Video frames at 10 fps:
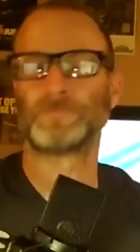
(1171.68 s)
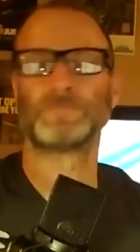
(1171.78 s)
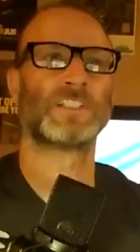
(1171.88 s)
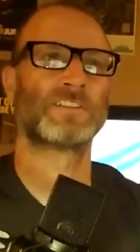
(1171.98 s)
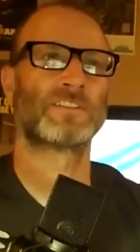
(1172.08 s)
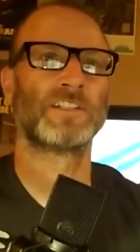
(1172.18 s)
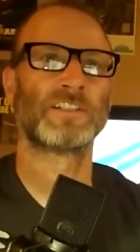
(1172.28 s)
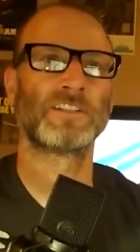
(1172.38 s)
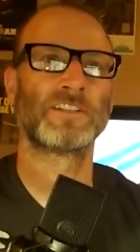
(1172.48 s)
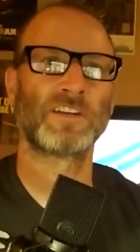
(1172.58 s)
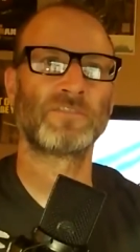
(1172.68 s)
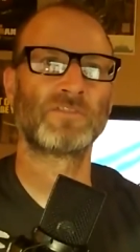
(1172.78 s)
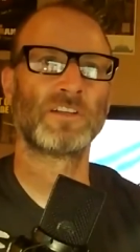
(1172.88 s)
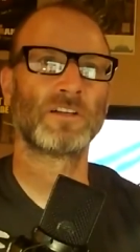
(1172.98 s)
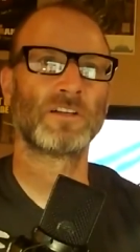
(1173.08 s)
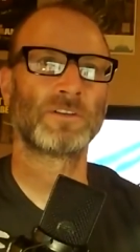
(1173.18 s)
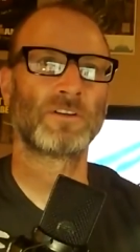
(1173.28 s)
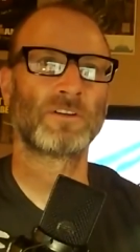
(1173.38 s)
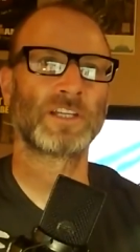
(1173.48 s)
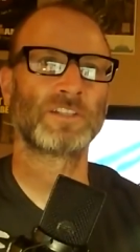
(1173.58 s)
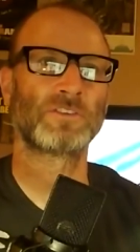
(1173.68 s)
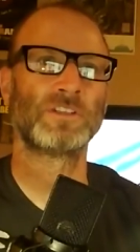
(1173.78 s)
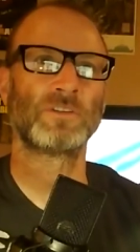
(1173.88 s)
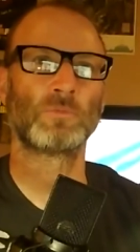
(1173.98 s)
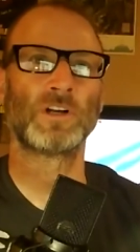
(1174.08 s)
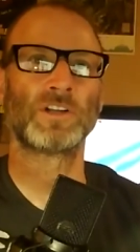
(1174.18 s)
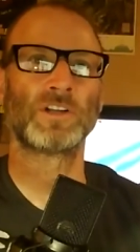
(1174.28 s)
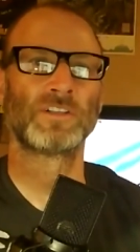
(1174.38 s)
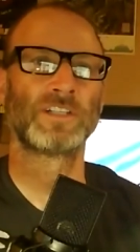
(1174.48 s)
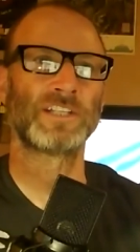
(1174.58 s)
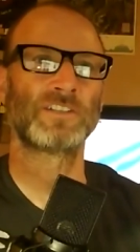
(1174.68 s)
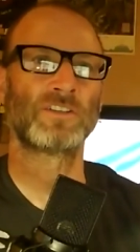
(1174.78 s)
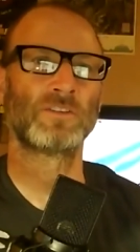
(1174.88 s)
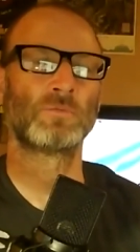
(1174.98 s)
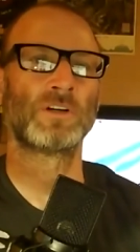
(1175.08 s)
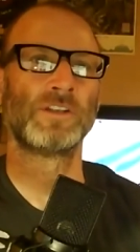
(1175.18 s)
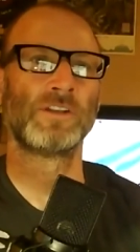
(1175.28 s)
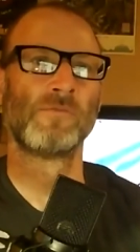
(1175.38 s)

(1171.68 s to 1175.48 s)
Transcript: this is a tough year, but okay. So Indian Wells, that's a good one.